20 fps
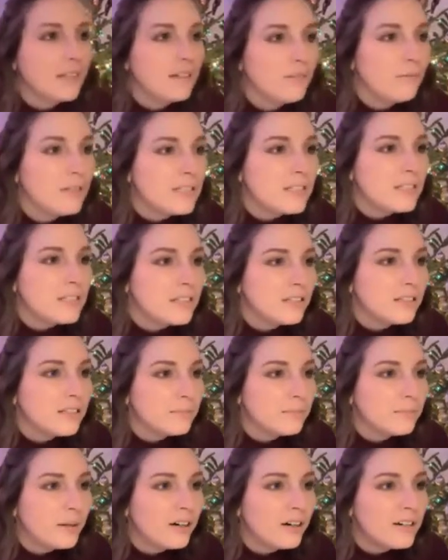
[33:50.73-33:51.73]
What's your
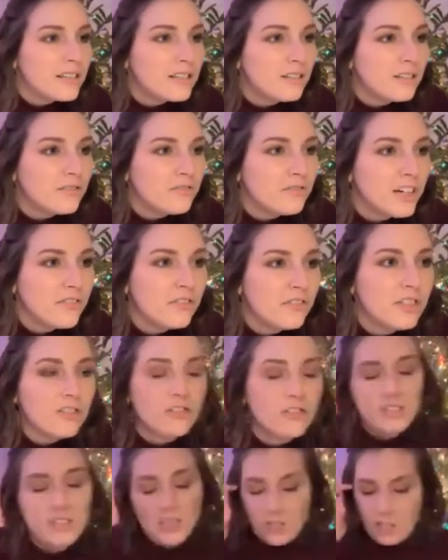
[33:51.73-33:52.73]
personal favorite
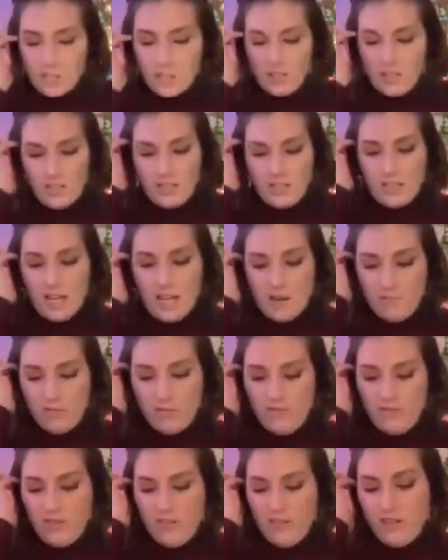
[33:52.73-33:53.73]
tradition this time
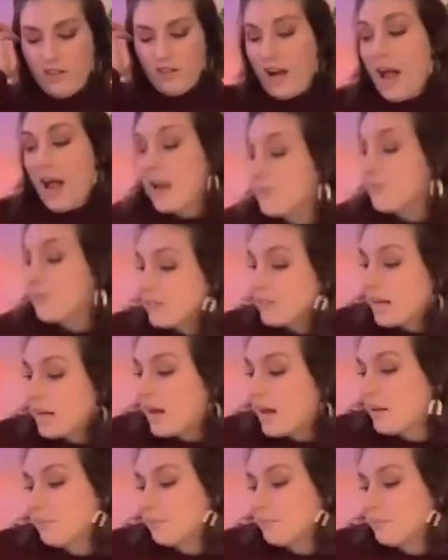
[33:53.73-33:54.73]
of year?
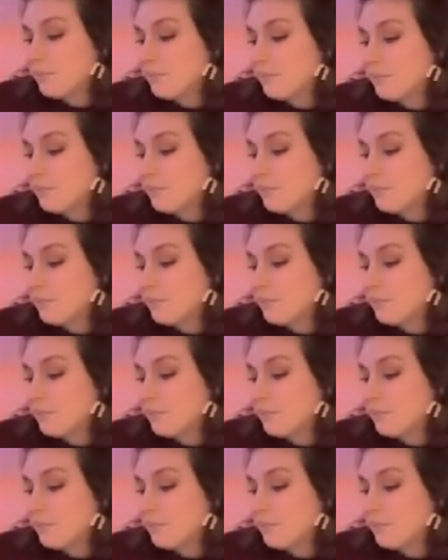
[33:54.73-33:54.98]
I